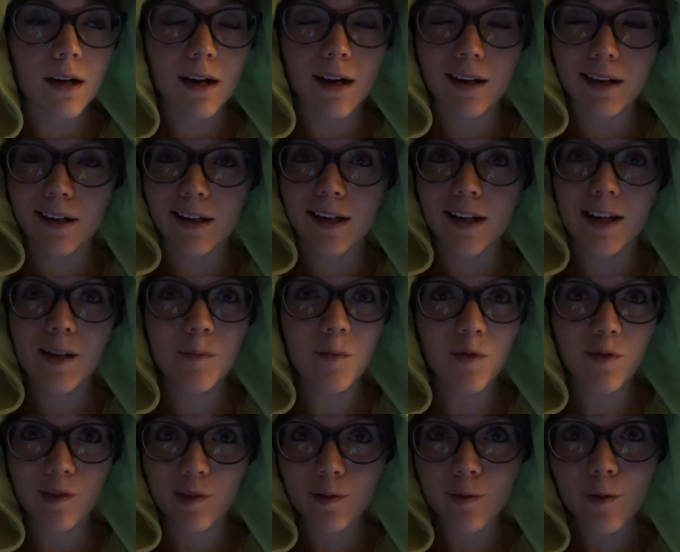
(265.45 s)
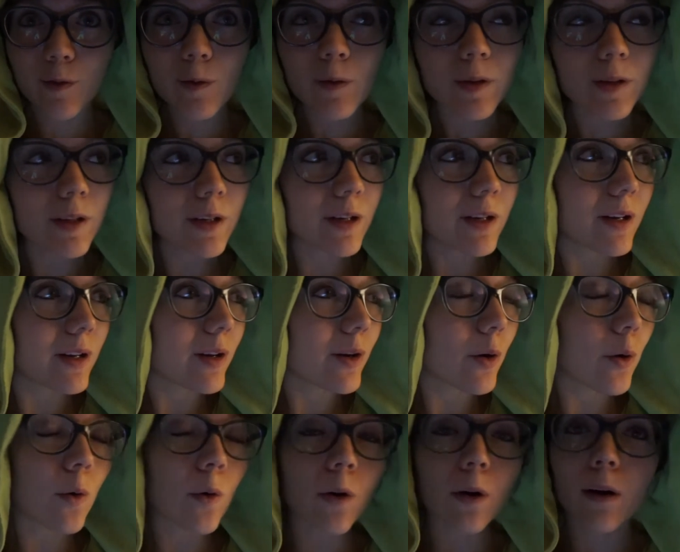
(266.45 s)
I can keep moving forward
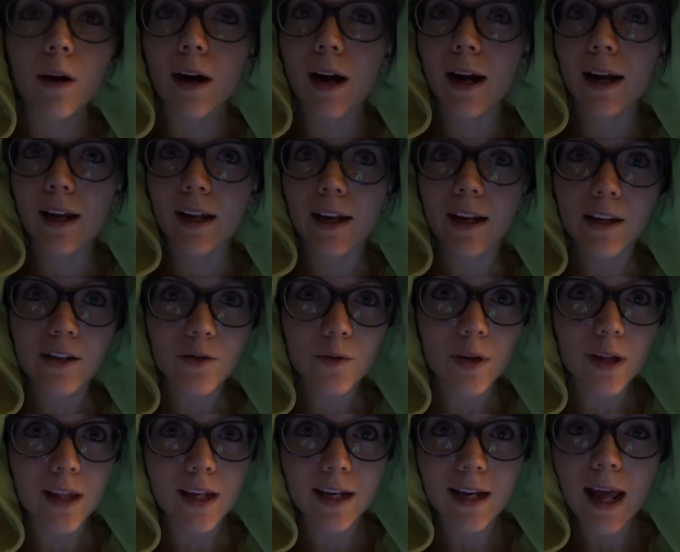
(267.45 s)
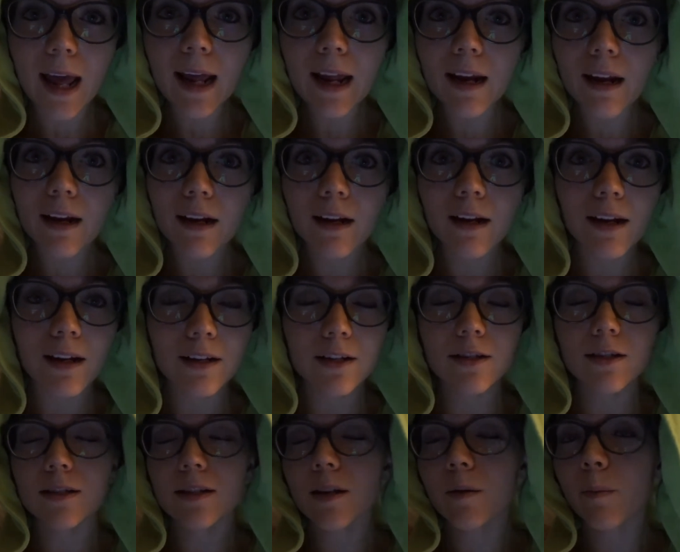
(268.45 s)
or I can enjoy the day. It's
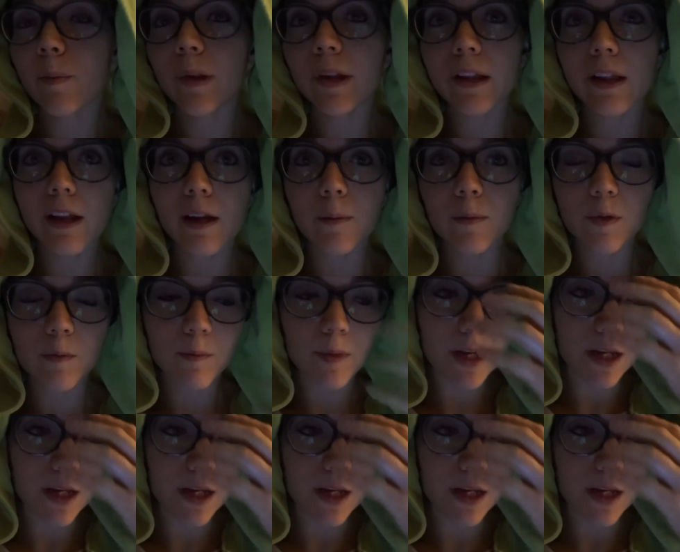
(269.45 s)
just completely up to